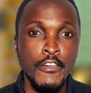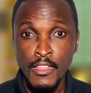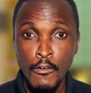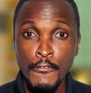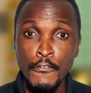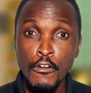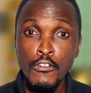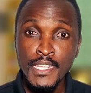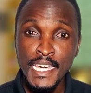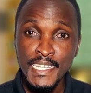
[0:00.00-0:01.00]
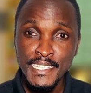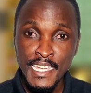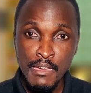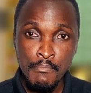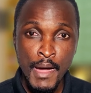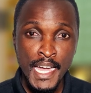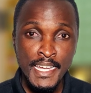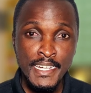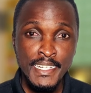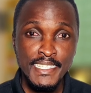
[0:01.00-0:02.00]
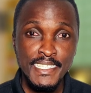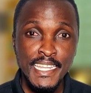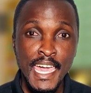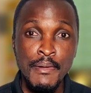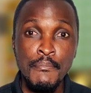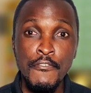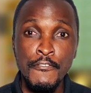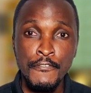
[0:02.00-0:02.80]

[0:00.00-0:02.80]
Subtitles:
Now if your contacts came back, type